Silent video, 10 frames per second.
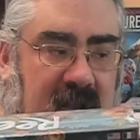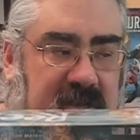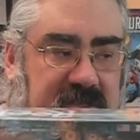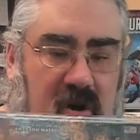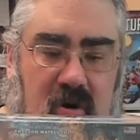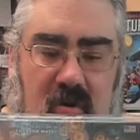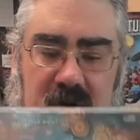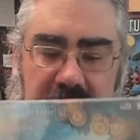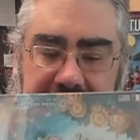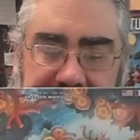So
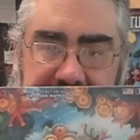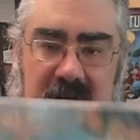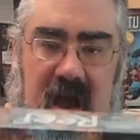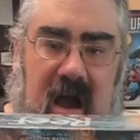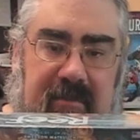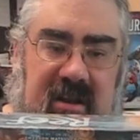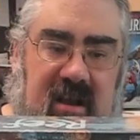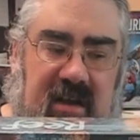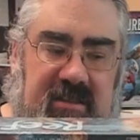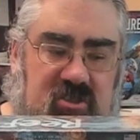I'm going to
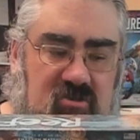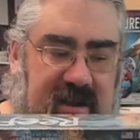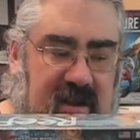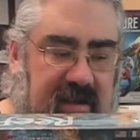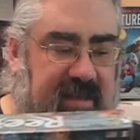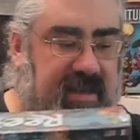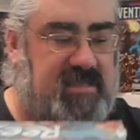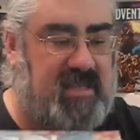cut the shrink on this,